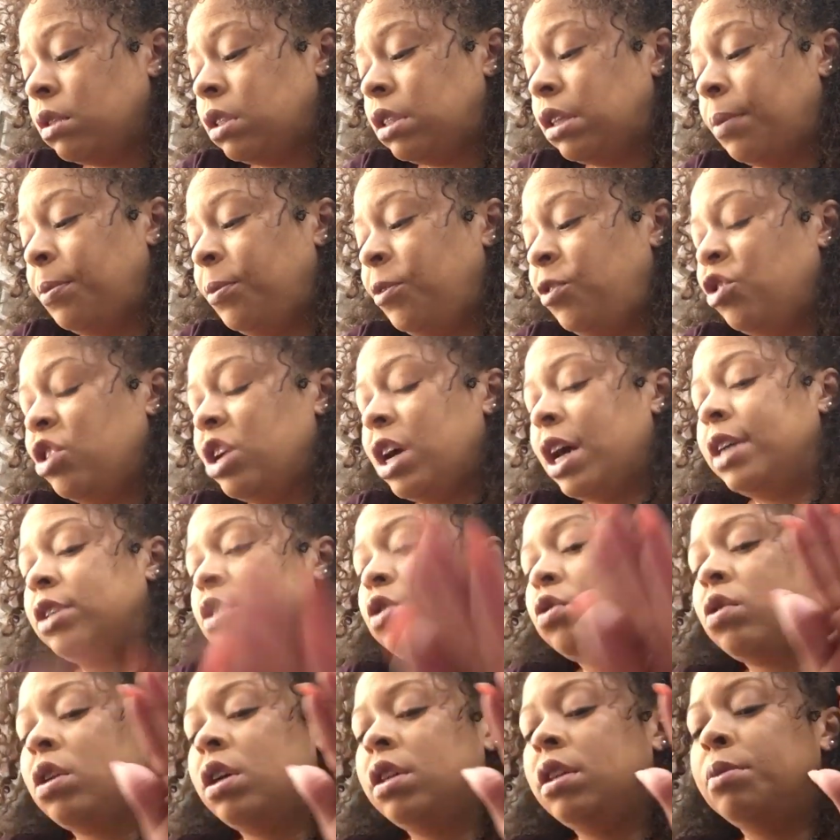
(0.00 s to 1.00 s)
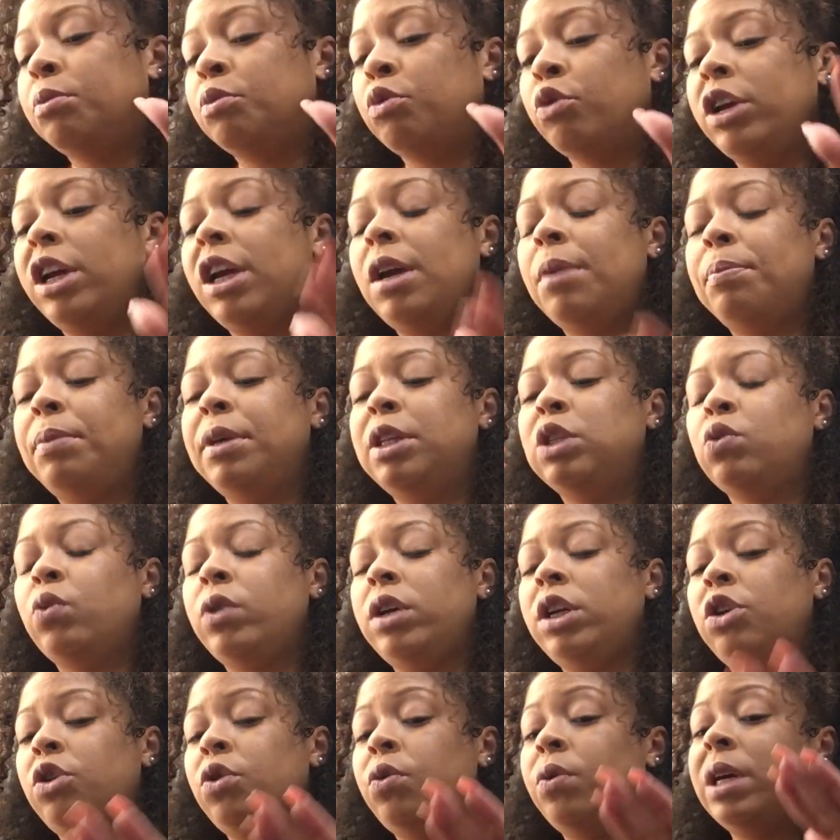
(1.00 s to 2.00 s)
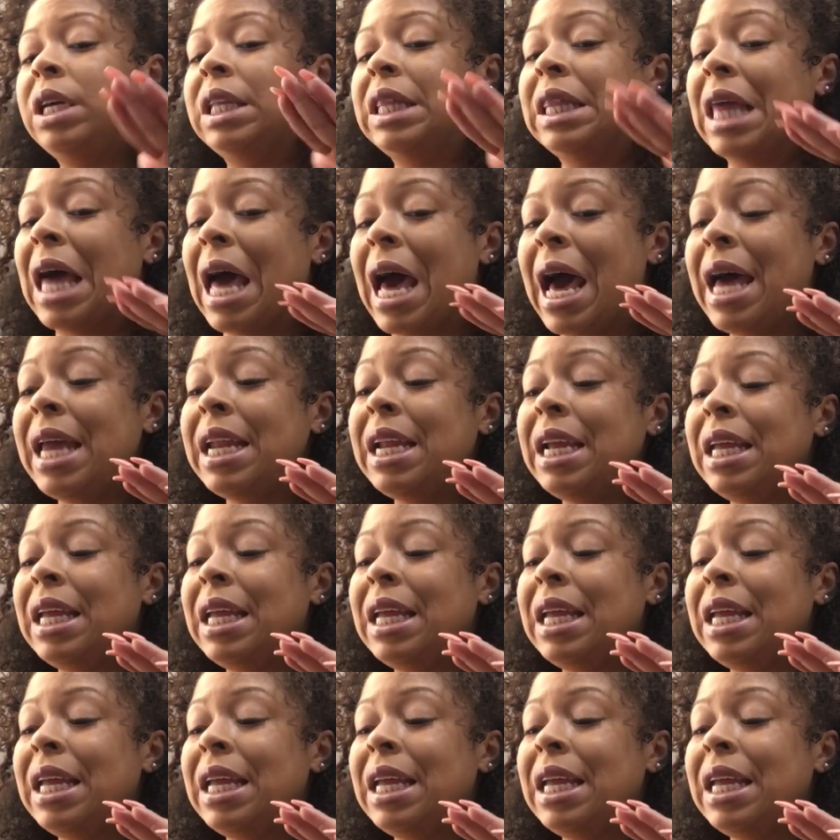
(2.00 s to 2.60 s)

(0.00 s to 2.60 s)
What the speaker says: Some of you guys are on the brink between doing that